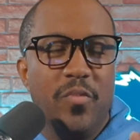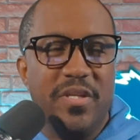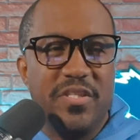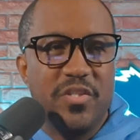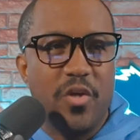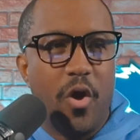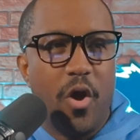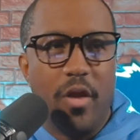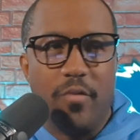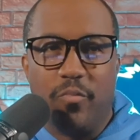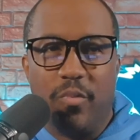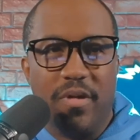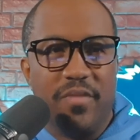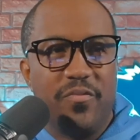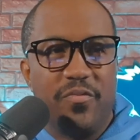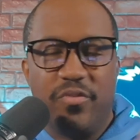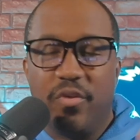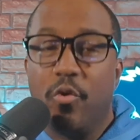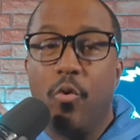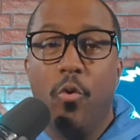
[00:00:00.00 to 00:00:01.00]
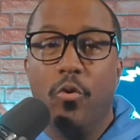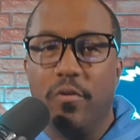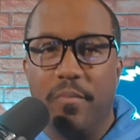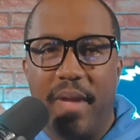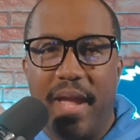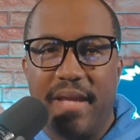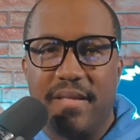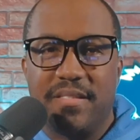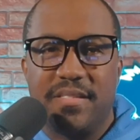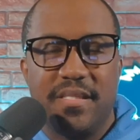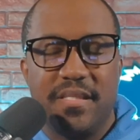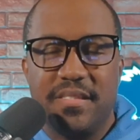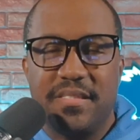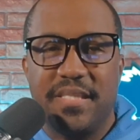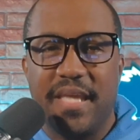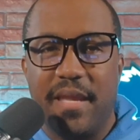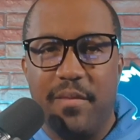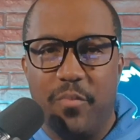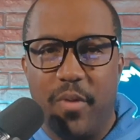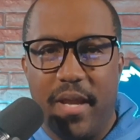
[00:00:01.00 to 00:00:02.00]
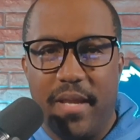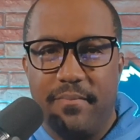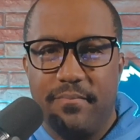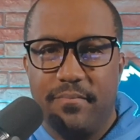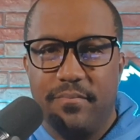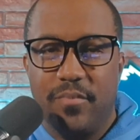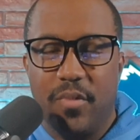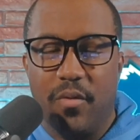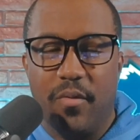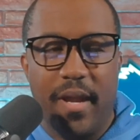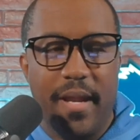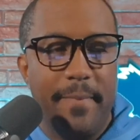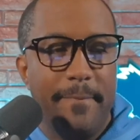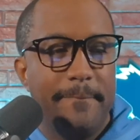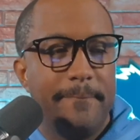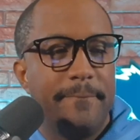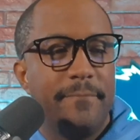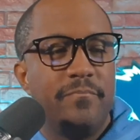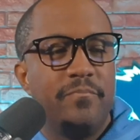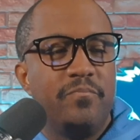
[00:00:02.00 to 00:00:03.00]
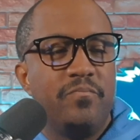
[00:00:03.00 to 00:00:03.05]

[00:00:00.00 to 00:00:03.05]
We saw it with the quarterbacks, same way, all right?